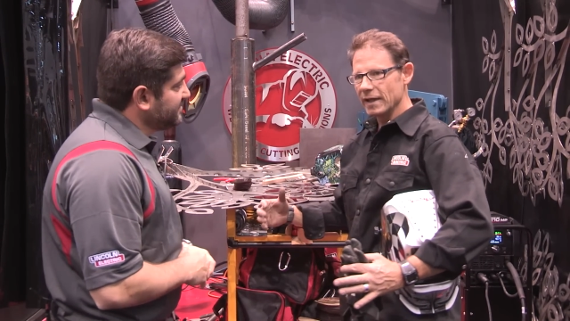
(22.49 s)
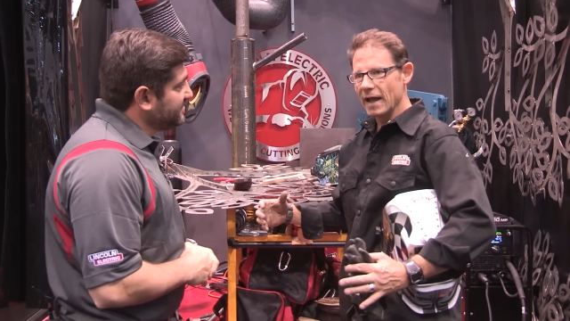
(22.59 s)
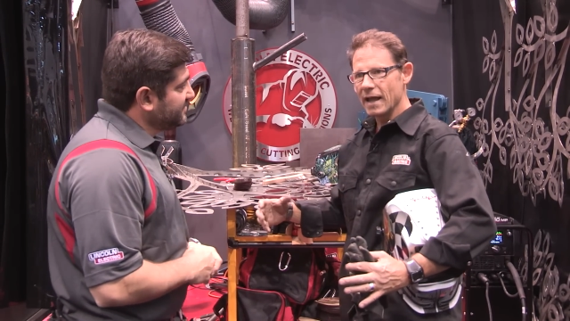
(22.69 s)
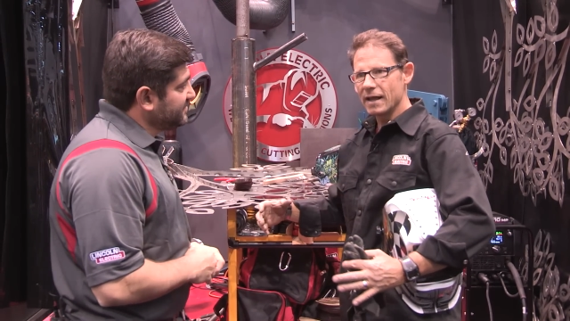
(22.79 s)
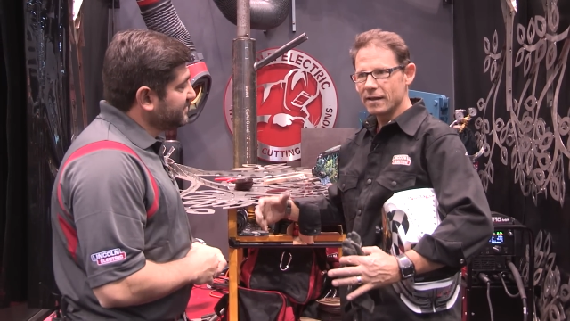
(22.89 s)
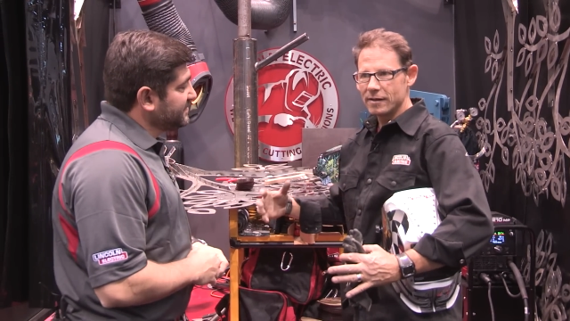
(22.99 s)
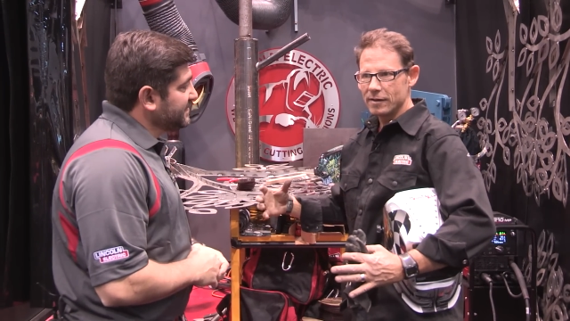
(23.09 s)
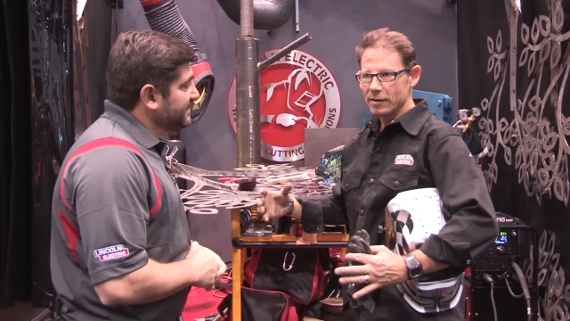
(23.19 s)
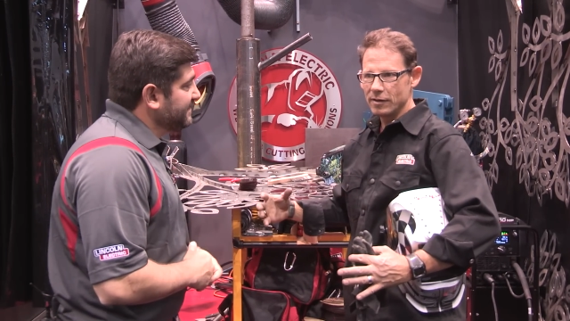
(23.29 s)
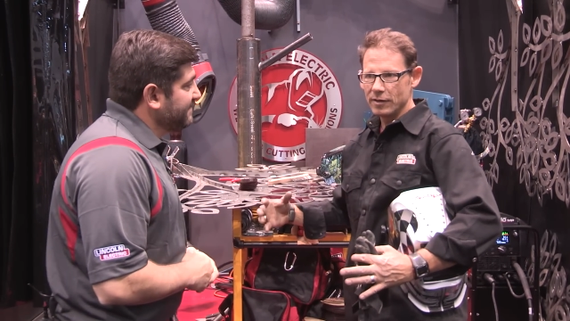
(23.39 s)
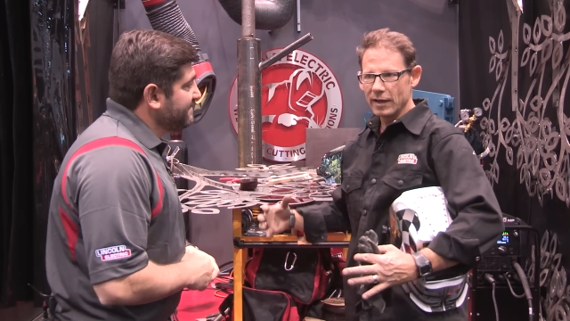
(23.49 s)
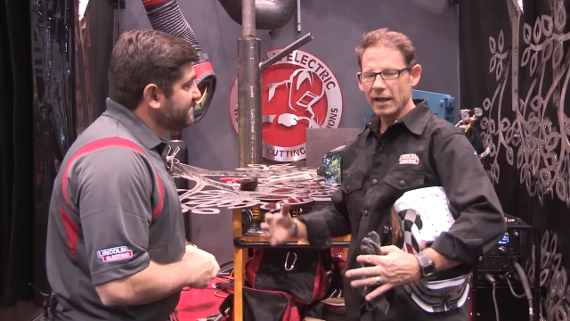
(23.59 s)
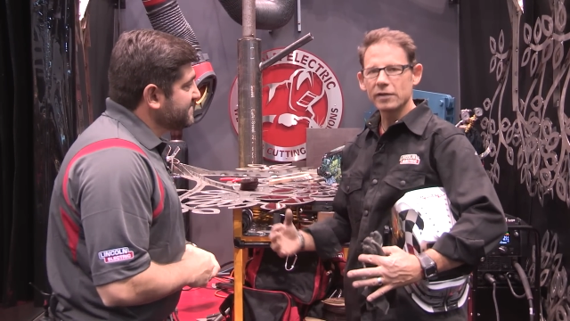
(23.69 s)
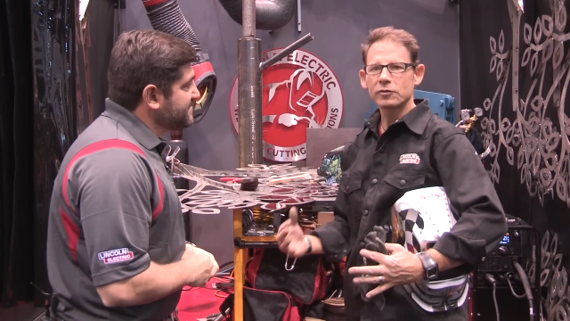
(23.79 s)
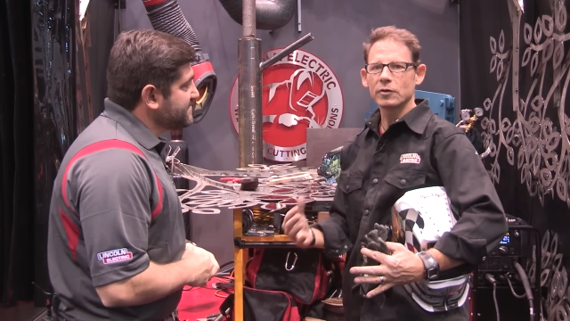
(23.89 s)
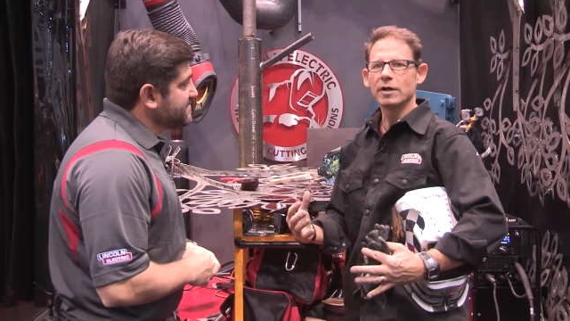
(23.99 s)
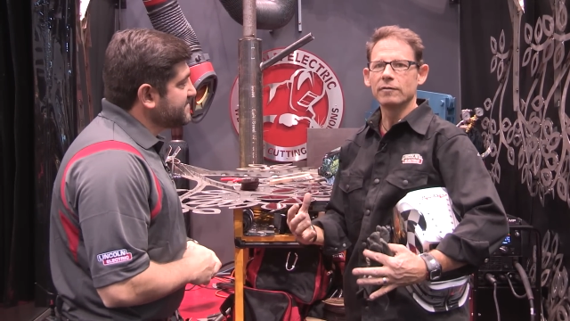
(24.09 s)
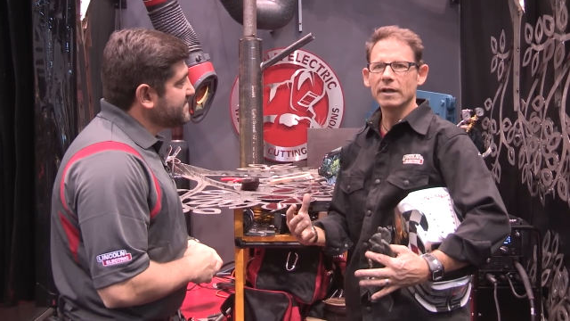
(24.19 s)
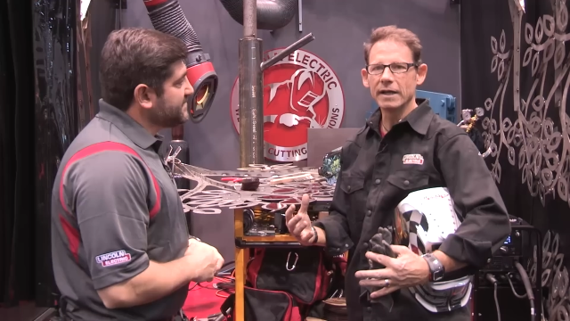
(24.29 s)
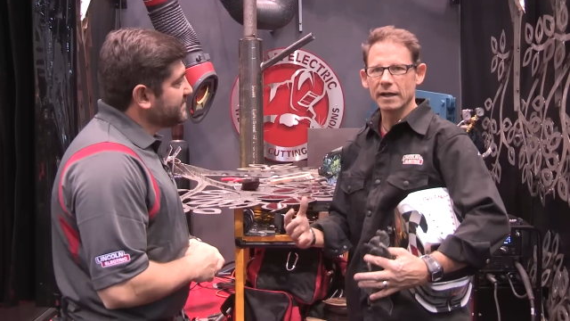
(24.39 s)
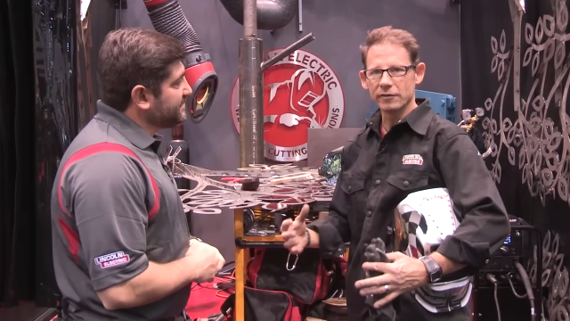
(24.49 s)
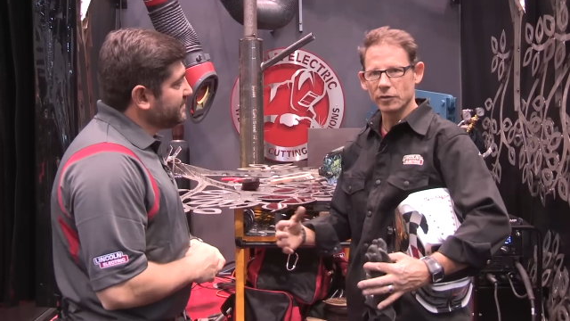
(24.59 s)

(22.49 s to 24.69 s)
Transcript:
Speaker 1: the, the history of Lincoln.